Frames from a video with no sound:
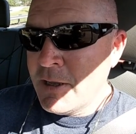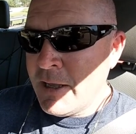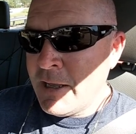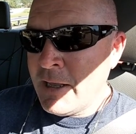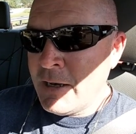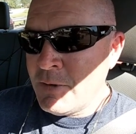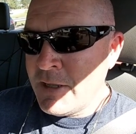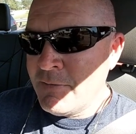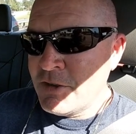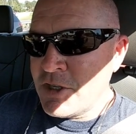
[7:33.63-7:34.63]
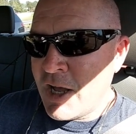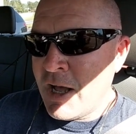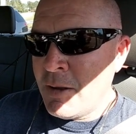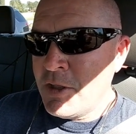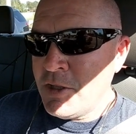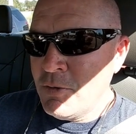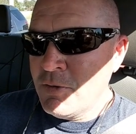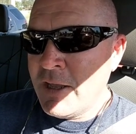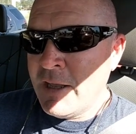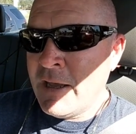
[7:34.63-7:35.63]
and we have a job that
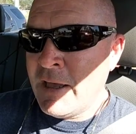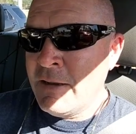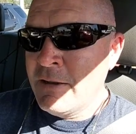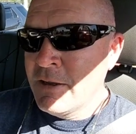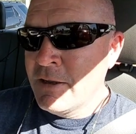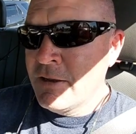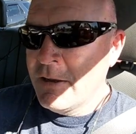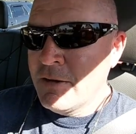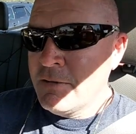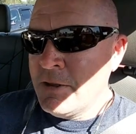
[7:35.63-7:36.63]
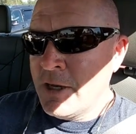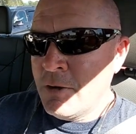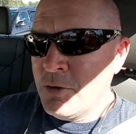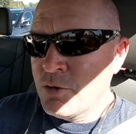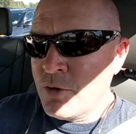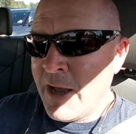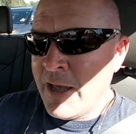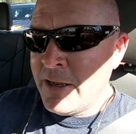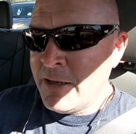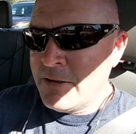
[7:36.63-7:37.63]
you can you know you're
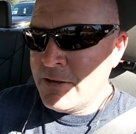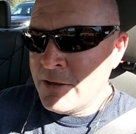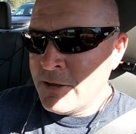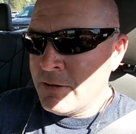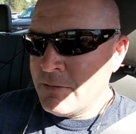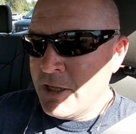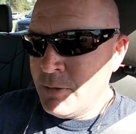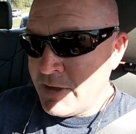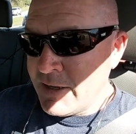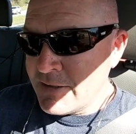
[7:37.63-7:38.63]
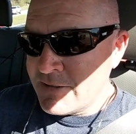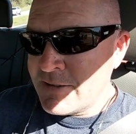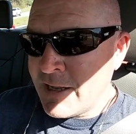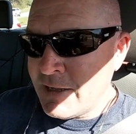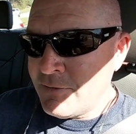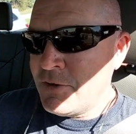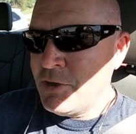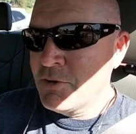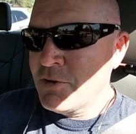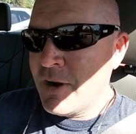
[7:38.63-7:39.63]
trying to keep kids safe and you're